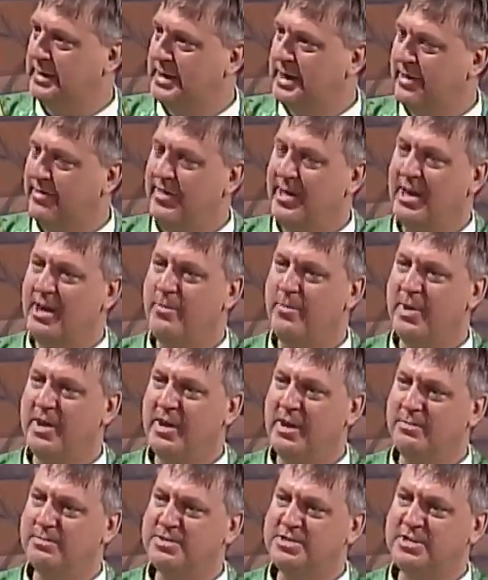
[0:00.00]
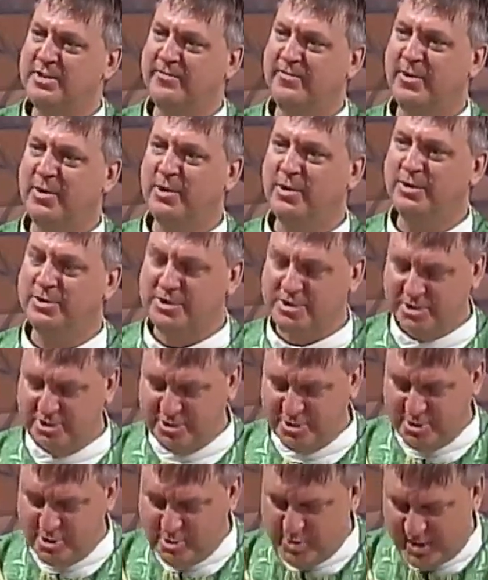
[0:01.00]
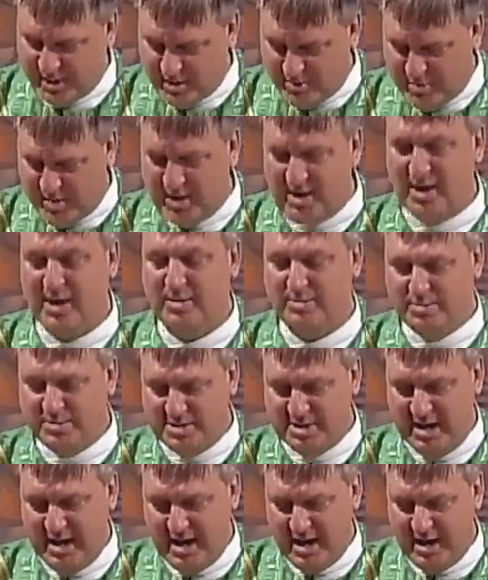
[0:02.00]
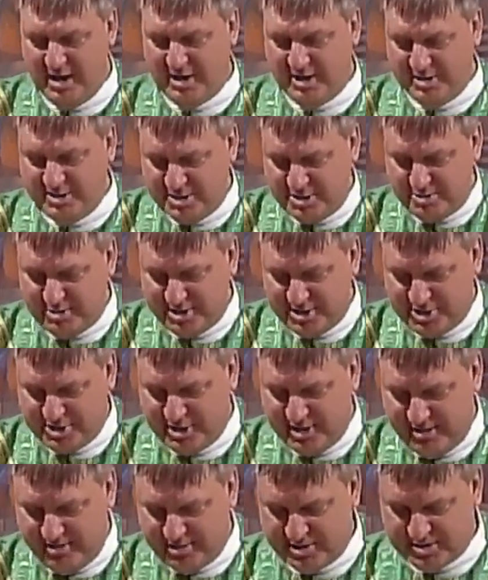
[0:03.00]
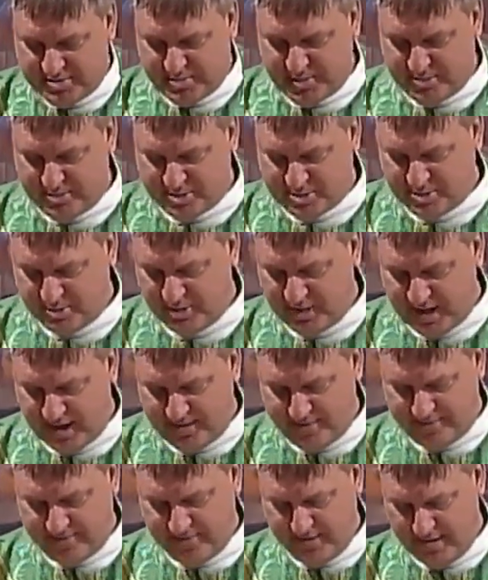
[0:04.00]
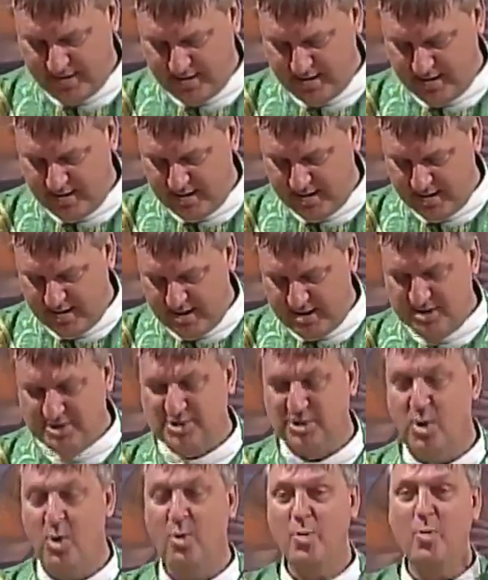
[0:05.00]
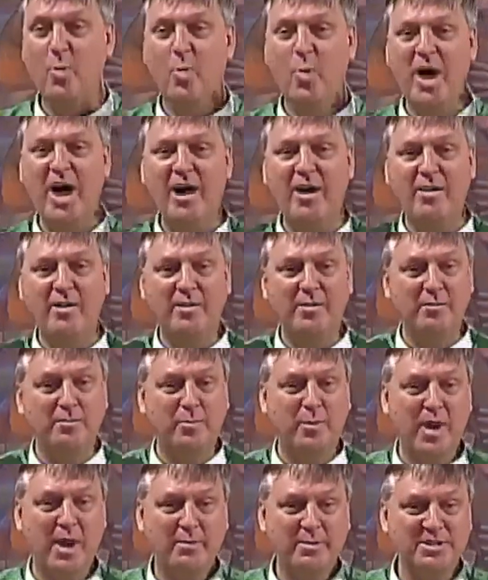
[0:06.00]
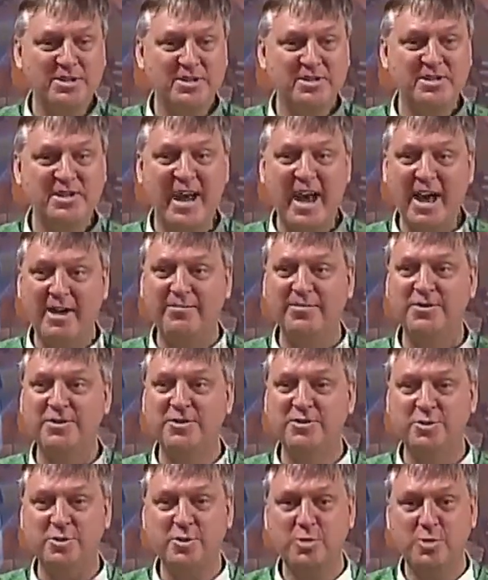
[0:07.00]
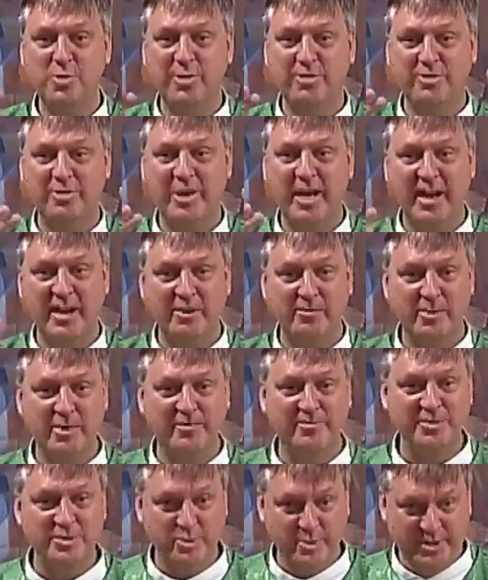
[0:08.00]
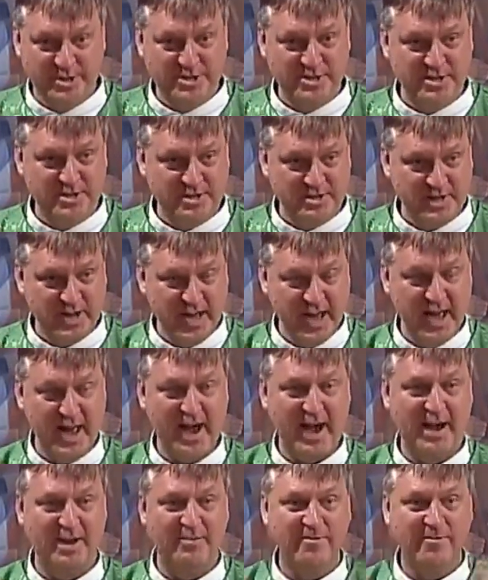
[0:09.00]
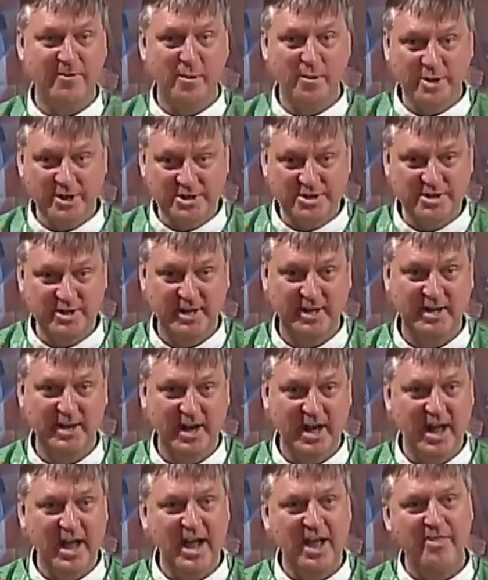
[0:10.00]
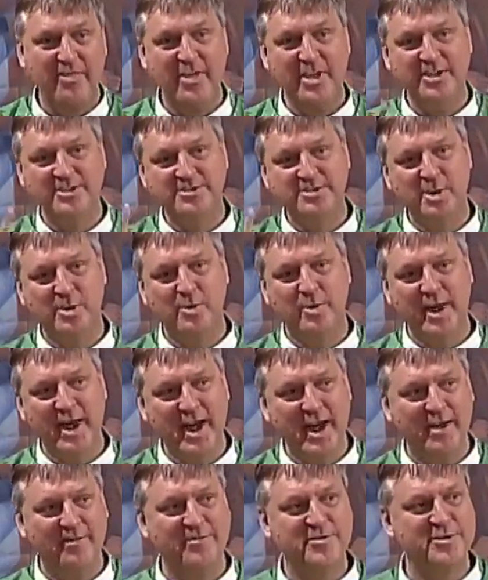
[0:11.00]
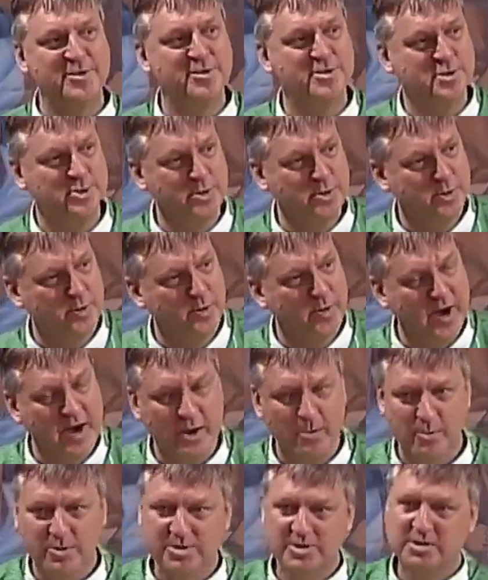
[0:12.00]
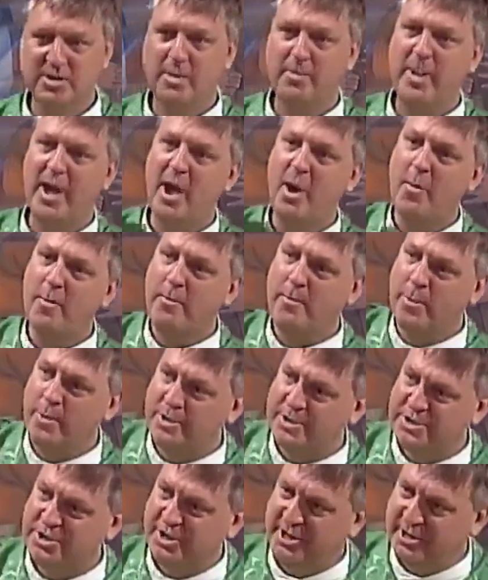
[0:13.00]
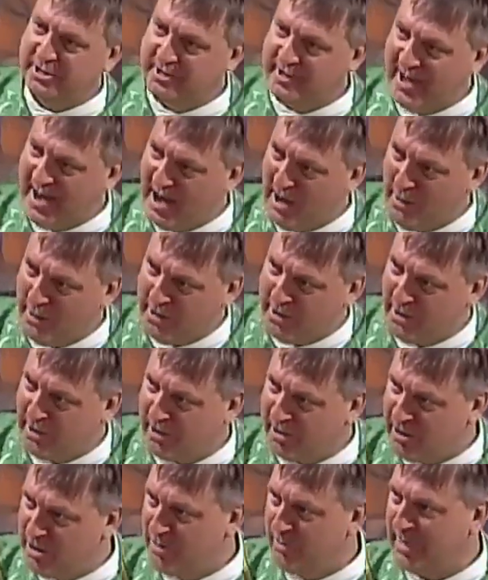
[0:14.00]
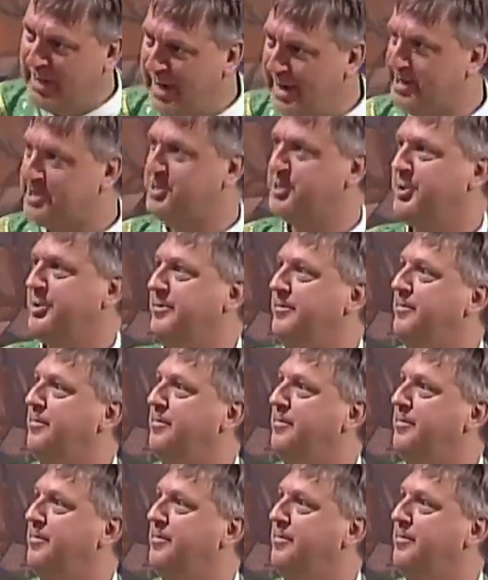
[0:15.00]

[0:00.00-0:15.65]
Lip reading: then it becomes difficult to do and it becomes a constriction in the spiritual life. So while promises have to do with getting rid of choices and focusing, they don't have to do with somehow pushing down your human nature.